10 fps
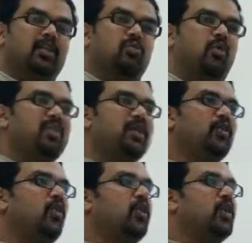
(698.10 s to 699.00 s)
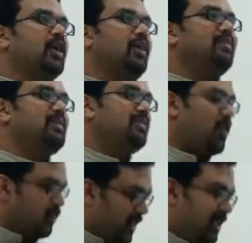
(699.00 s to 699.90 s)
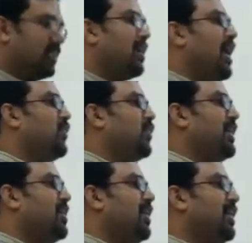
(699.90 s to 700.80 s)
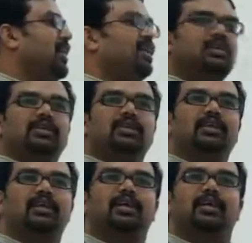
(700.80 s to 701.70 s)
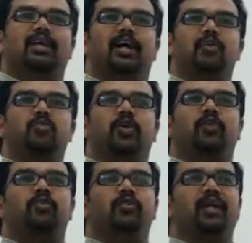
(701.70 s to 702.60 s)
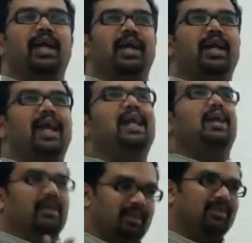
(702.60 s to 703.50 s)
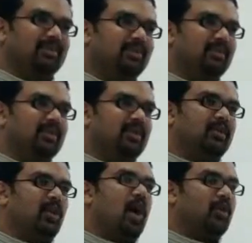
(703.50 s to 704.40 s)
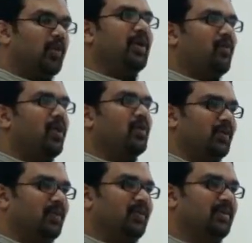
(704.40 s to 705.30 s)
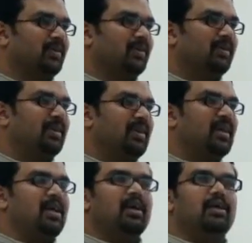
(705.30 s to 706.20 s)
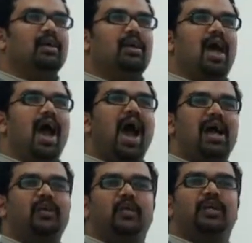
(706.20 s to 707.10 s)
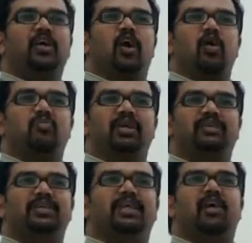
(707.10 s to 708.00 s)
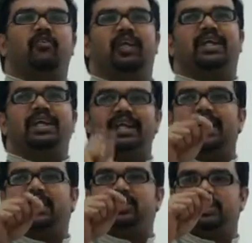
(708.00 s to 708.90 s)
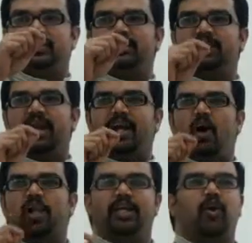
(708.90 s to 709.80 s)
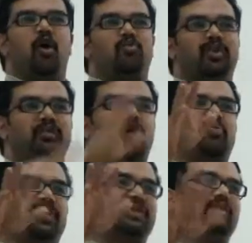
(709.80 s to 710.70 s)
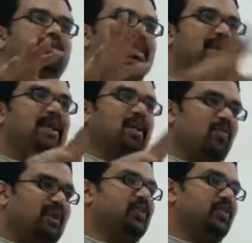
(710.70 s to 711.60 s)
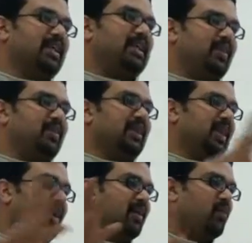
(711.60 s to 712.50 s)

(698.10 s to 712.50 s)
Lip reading: The moment you go to your cousin's house and start working on that remote, you will feel like an alien, not knowing what to do. Add to it the complexity of a DTH and all the complex operations that are now associated with the